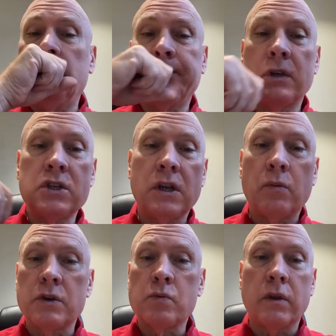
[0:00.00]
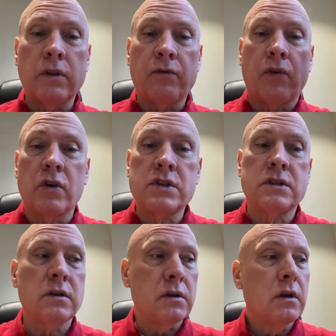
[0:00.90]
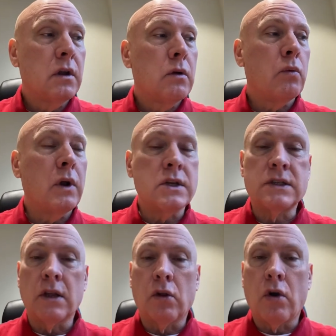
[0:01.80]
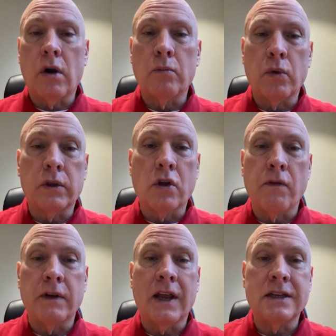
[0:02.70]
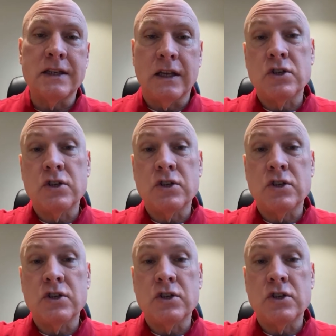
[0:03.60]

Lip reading: She was one of the first to raise the alarm with COVID-19.